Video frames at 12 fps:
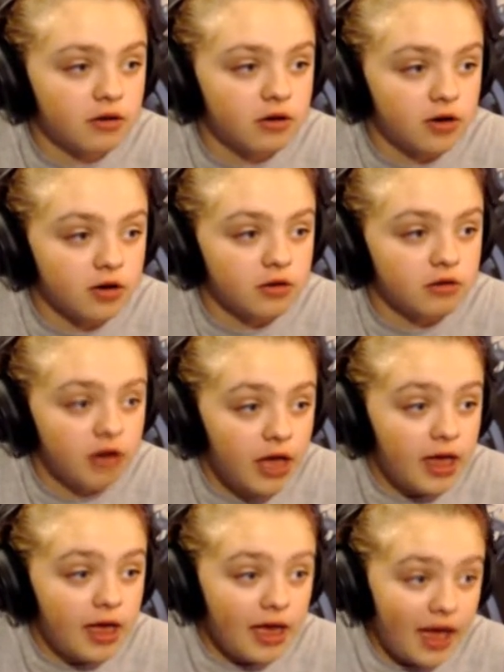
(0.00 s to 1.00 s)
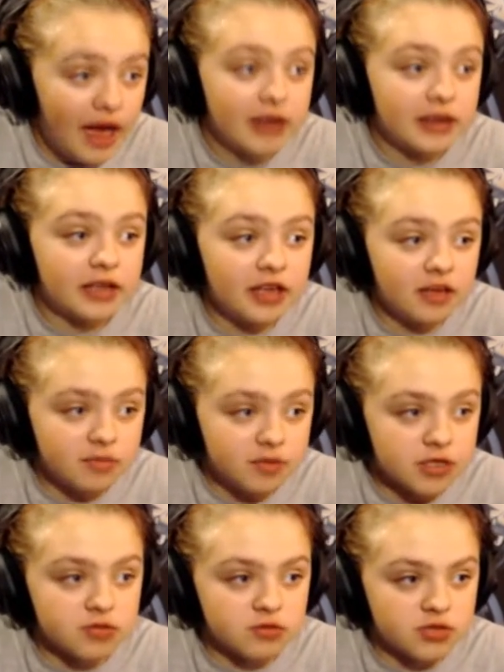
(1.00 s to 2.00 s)
are at camp,
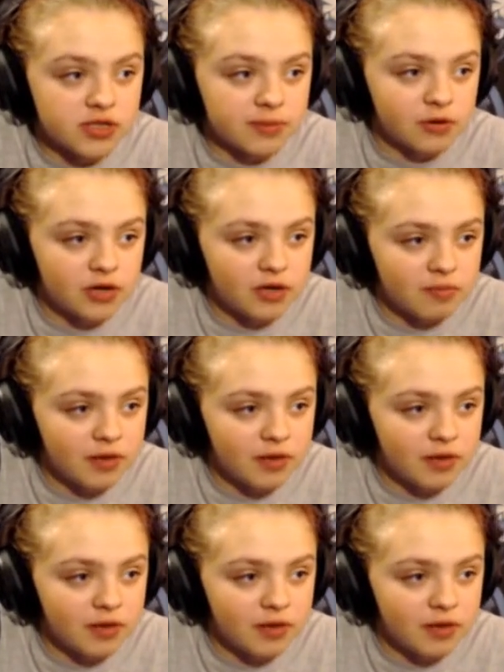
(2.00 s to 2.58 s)
since we're separated